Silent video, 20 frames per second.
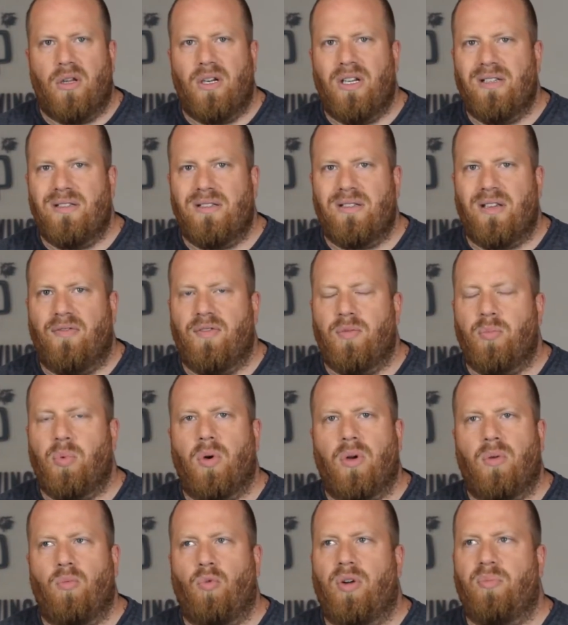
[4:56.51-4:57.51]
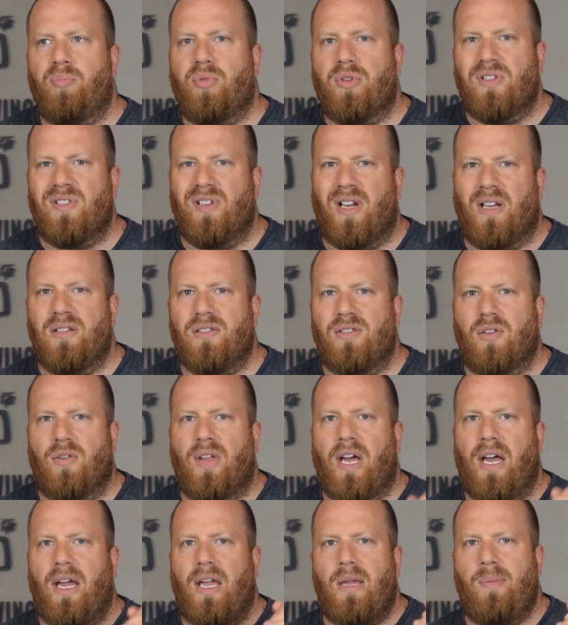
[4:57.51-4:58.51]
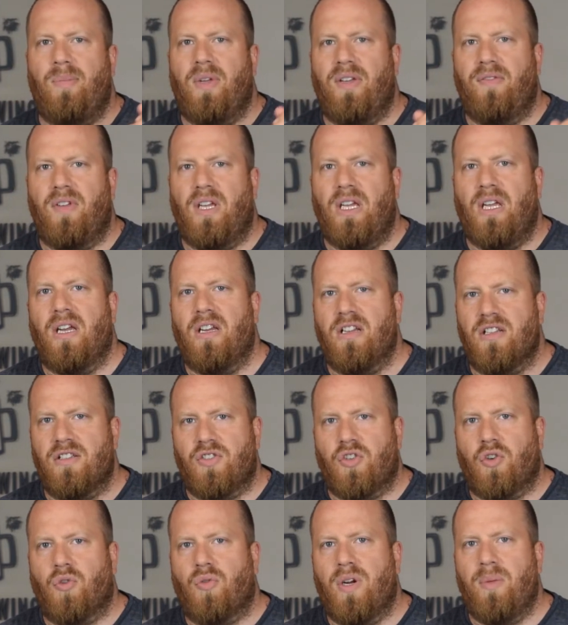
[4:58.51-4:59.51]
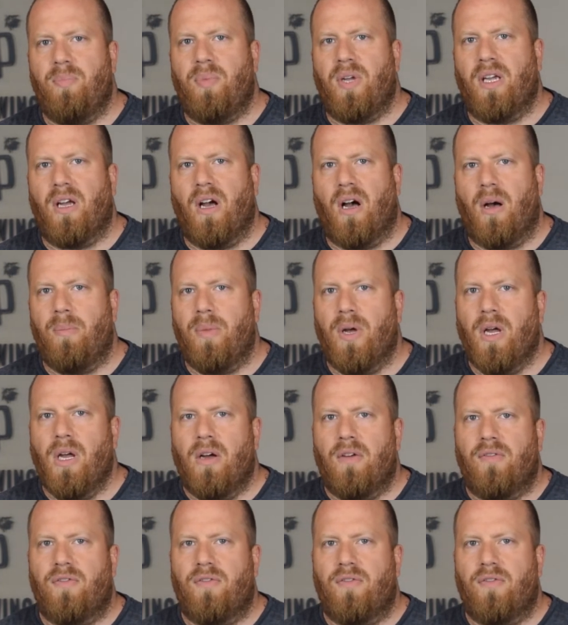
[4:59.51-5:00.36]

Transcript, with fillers: It is seven point one percent, so that A B V is creeping up